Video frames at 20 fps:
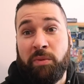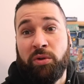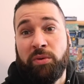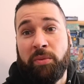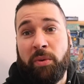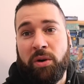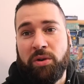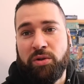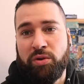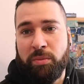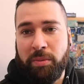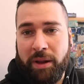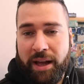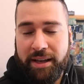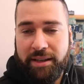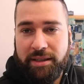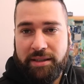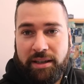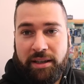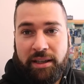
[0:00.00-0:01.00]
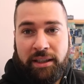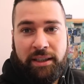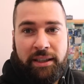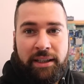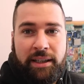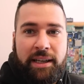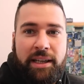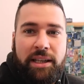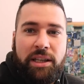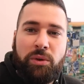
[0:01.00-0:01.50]
mode power supplies.
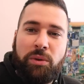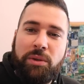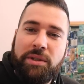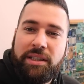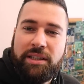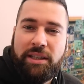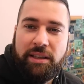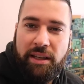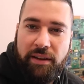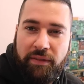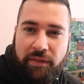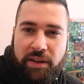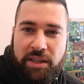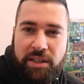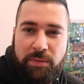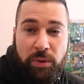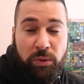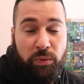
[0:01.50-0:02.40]
You will see the difference